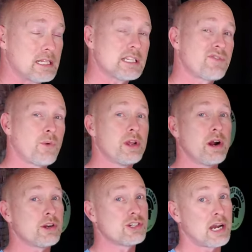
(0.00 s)
hit this
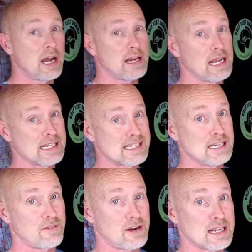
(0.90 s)
40-yard shot and
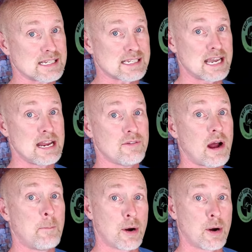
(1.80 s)
see if I can save a